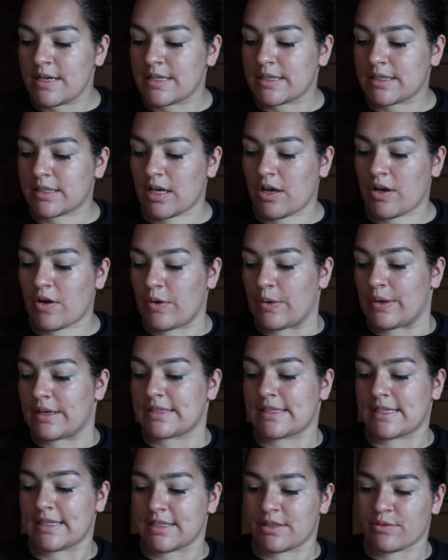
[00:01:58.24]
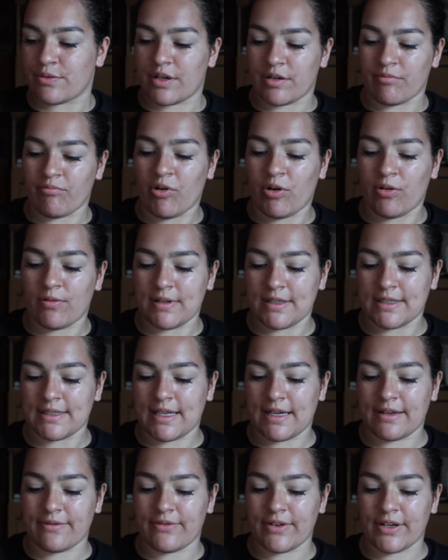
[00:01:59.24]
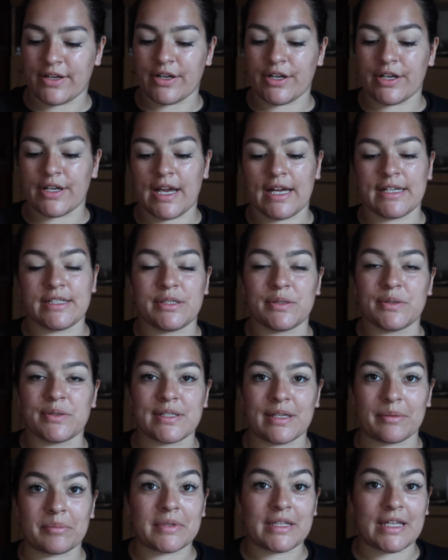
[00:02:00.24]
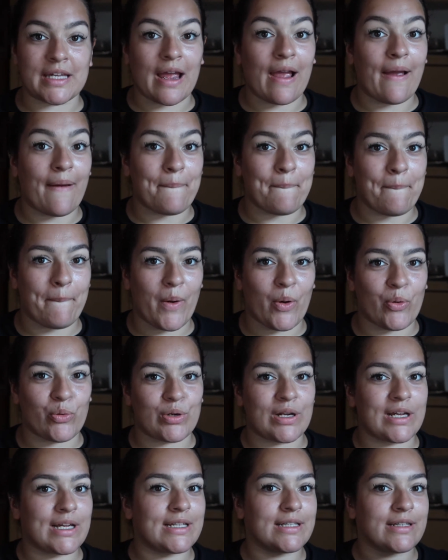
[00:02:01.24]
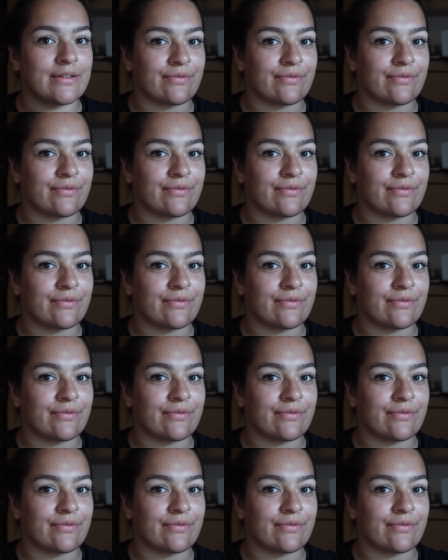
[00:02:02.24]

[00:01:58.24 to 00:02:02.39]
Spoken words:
So since we're in Poland, I figured I'd do something Poland